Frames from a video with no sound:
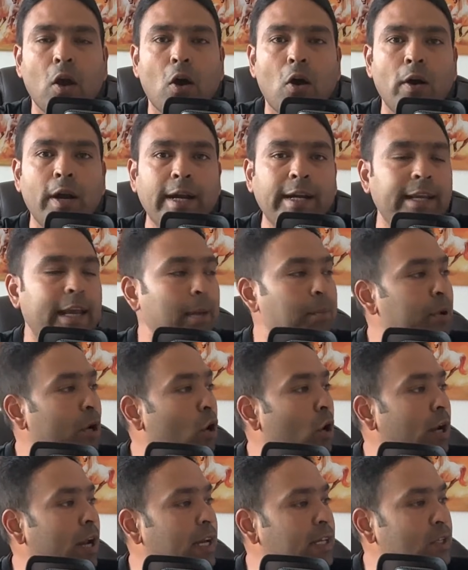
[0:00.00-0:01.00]
All right,
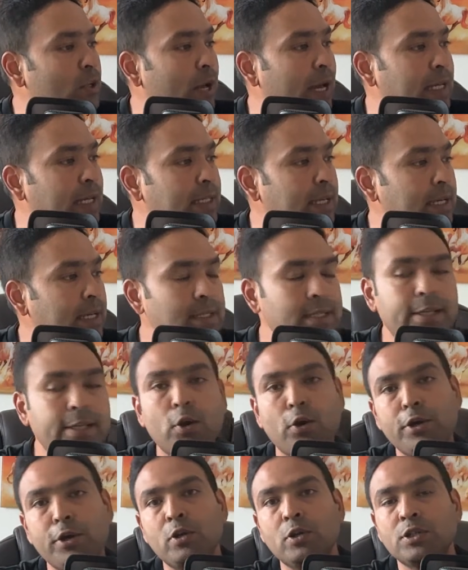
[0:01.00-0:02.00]
Capricorn, as you guys can see
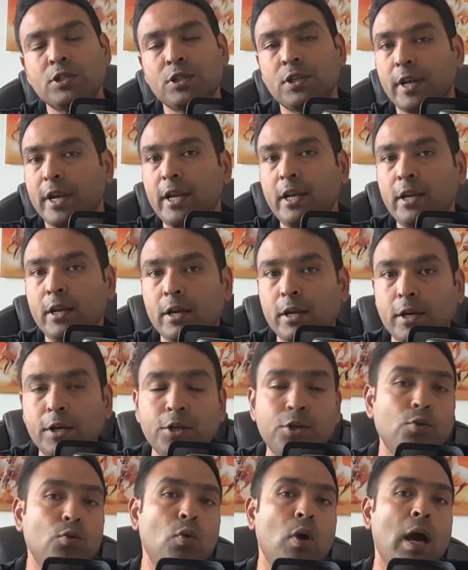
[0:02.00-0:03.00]
on your screen here,
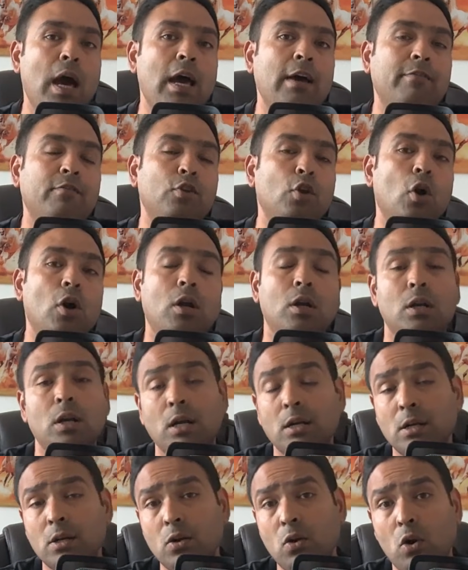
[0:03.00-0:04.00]
you have your
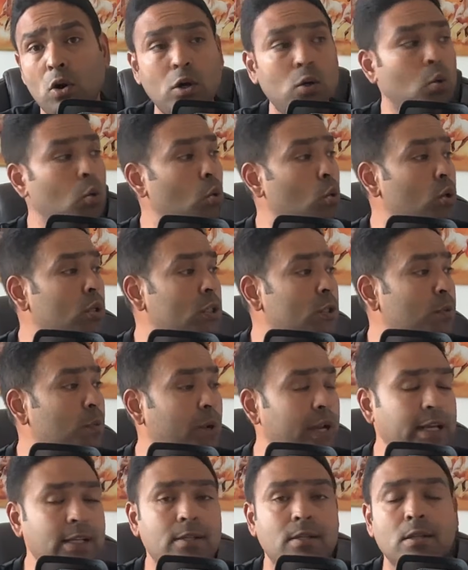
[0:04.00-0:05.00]
Lagna Lord who is
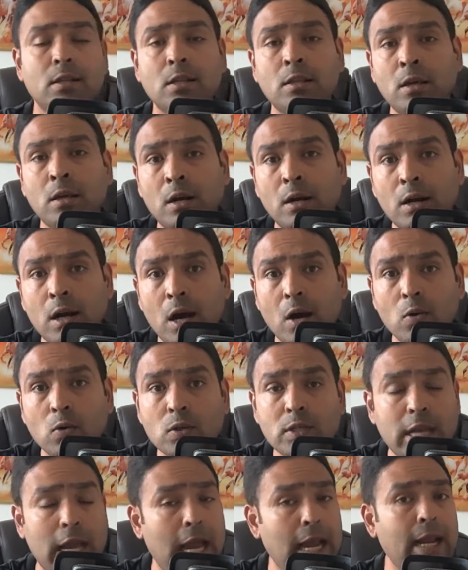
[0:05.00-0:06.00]
placed in the third
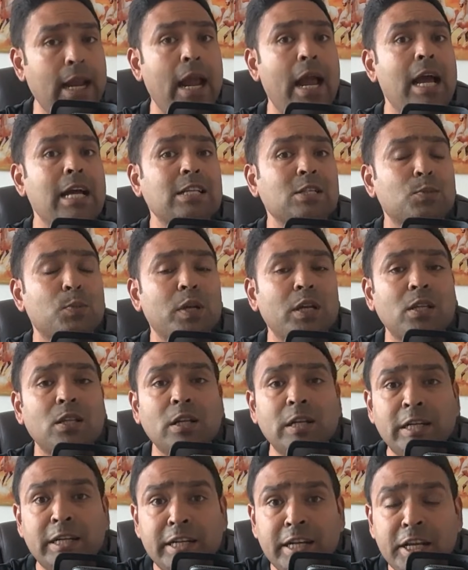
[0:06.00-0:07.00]
house and has been in the
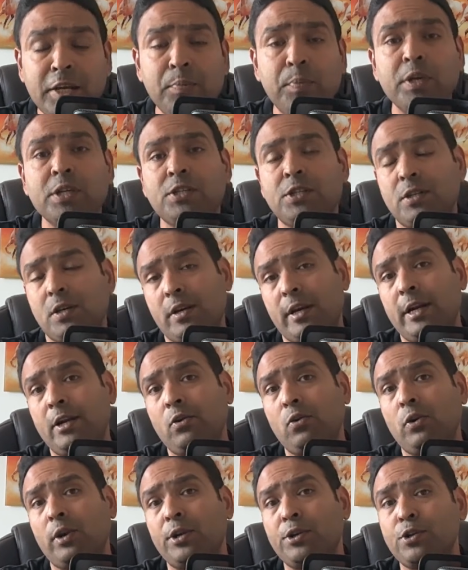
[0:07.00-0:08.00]
deepest
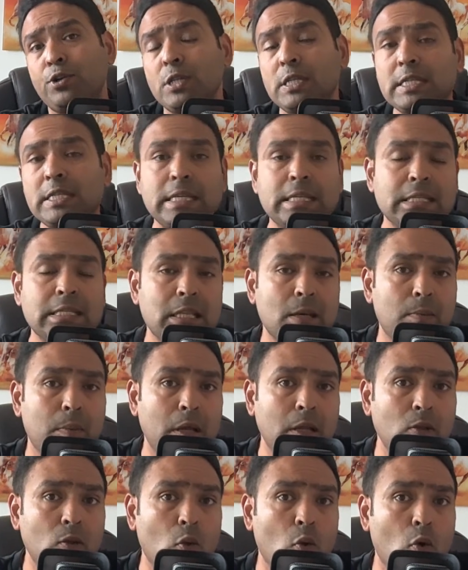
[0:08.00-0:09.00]
retrogression since the
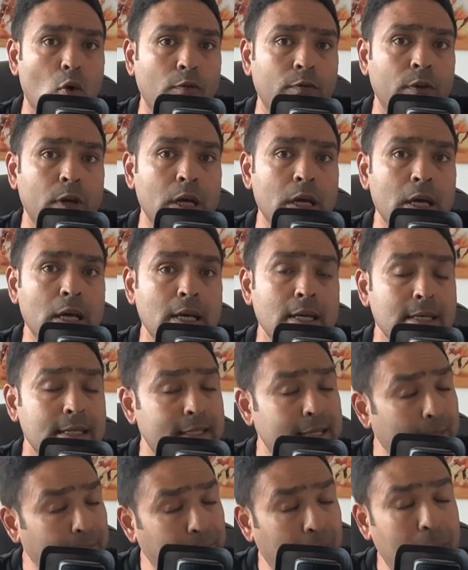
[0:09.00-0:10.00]
month of
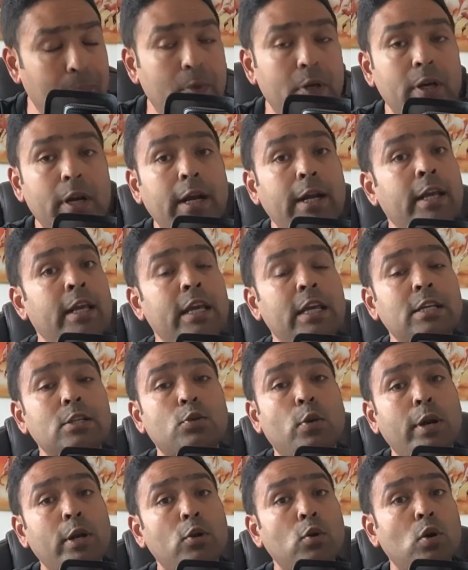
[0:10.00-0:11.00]
September, and he is
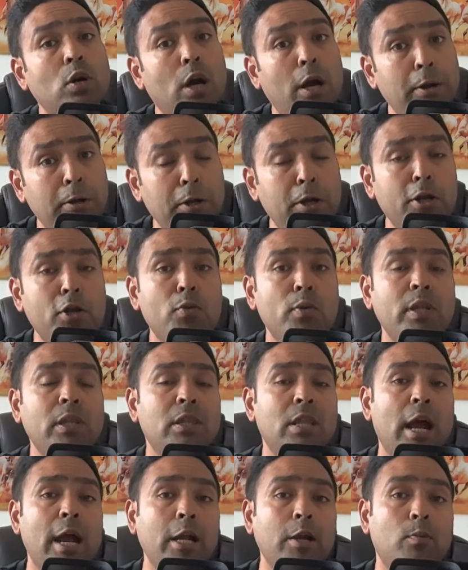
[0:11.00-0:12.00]
going to continue in
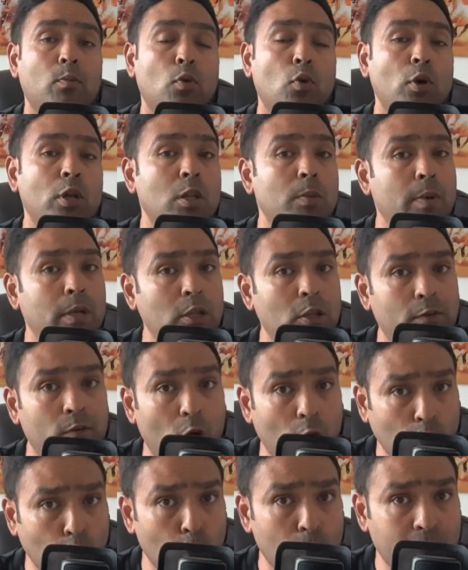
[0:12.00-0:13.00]
that mode in the month of
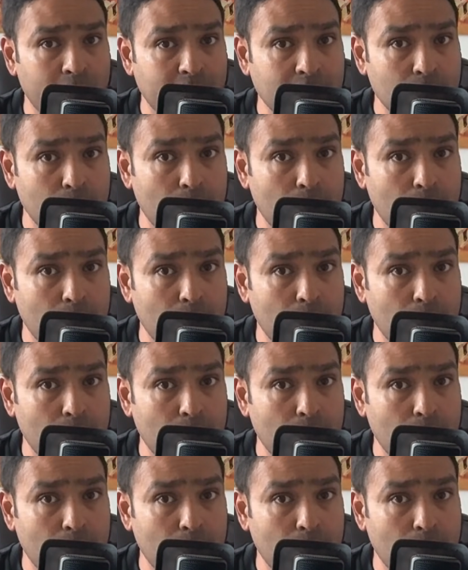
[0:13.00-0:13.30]
October as